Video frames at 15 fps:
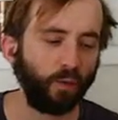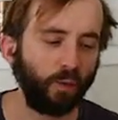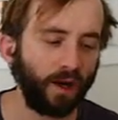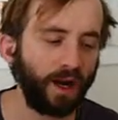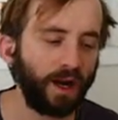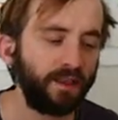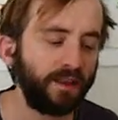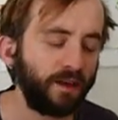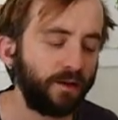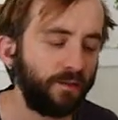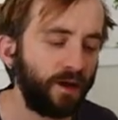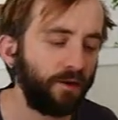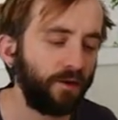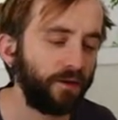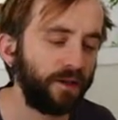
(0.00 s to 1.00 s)
What I think
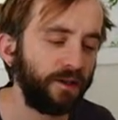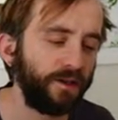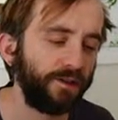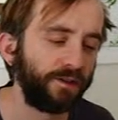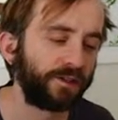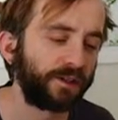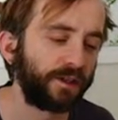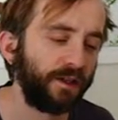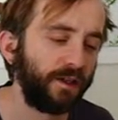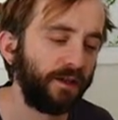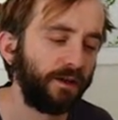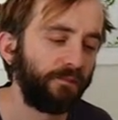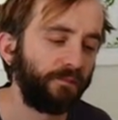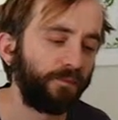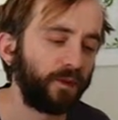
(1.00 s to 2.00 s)
about is
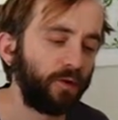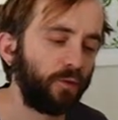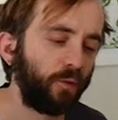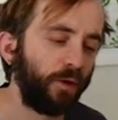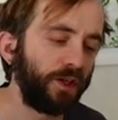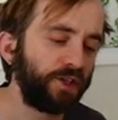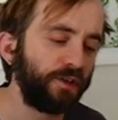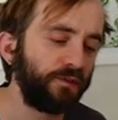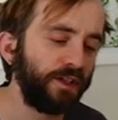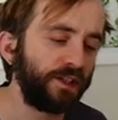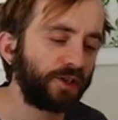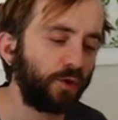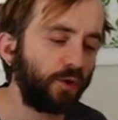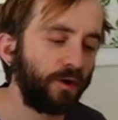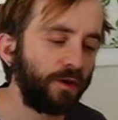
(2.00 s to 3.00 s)
which of
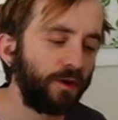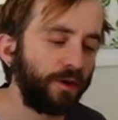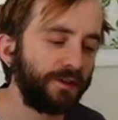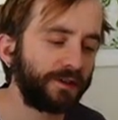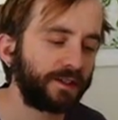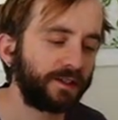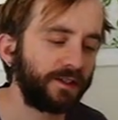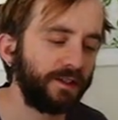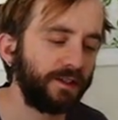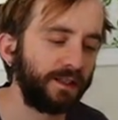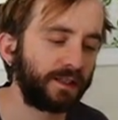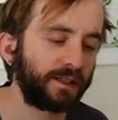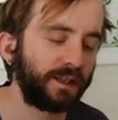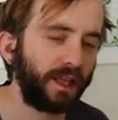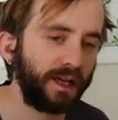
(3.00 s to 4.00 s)
these coins
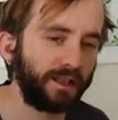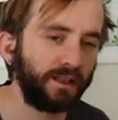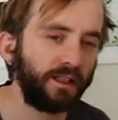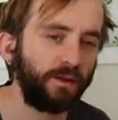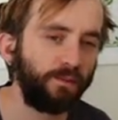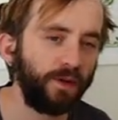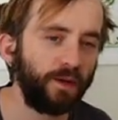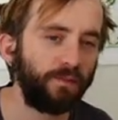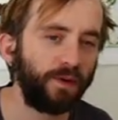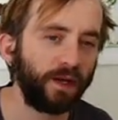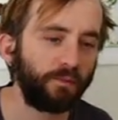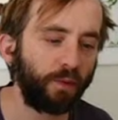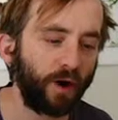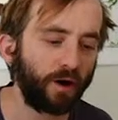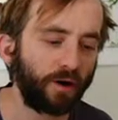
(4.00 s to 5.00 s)
is likely to be a
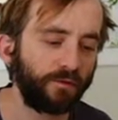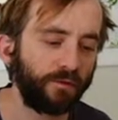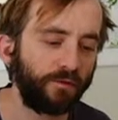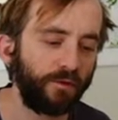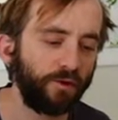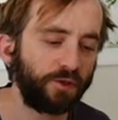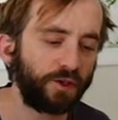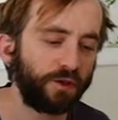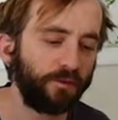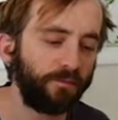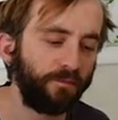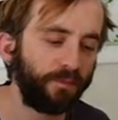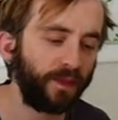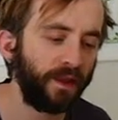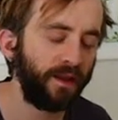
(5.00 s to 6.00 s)
big part of the
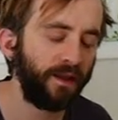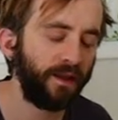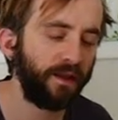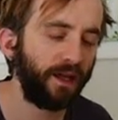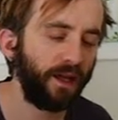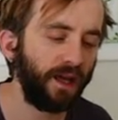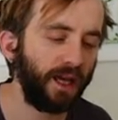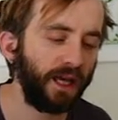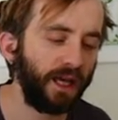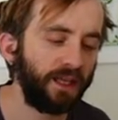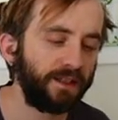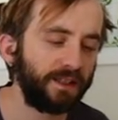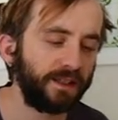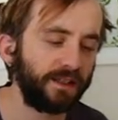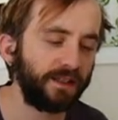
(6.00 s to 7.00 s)
future.
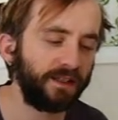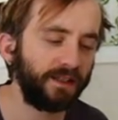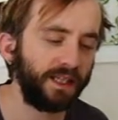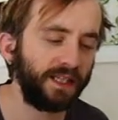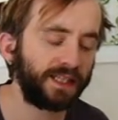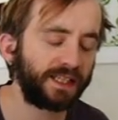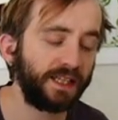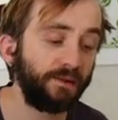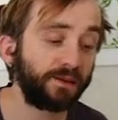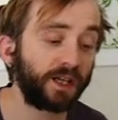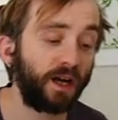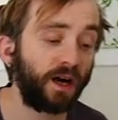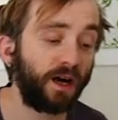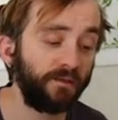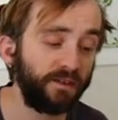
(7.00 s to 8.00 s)
And it
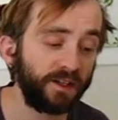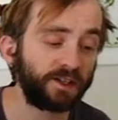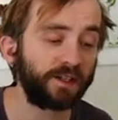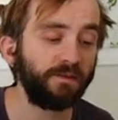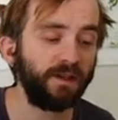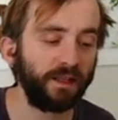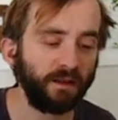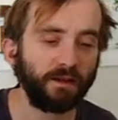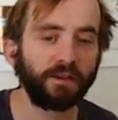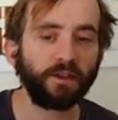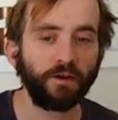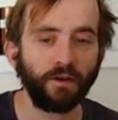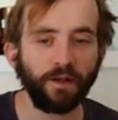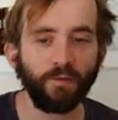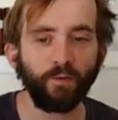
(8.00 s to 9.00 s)
seems obvious to me that
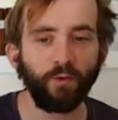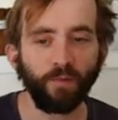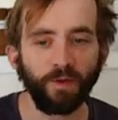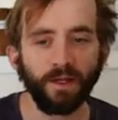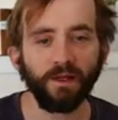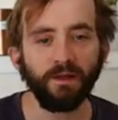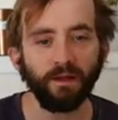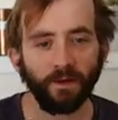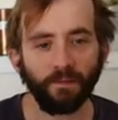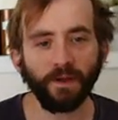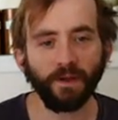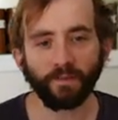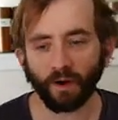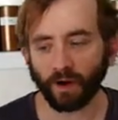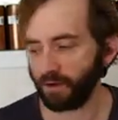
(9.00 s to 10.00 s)
Ethereum will be a
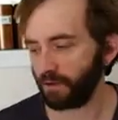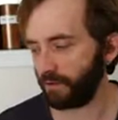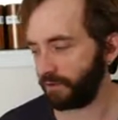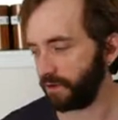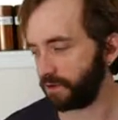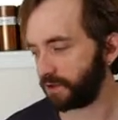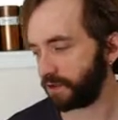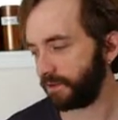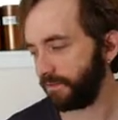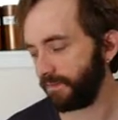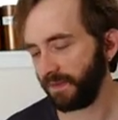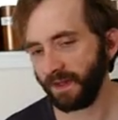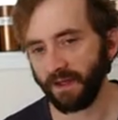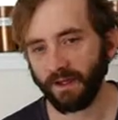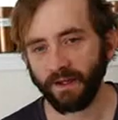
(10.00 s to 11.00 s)
big part of the future.
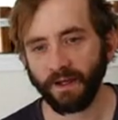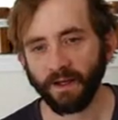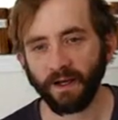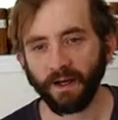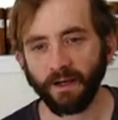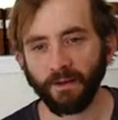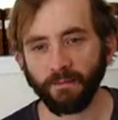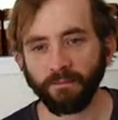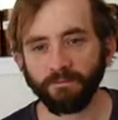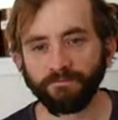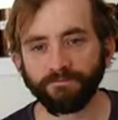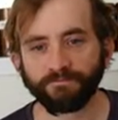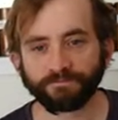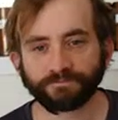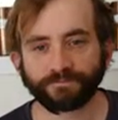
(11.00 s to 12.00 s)
Okay,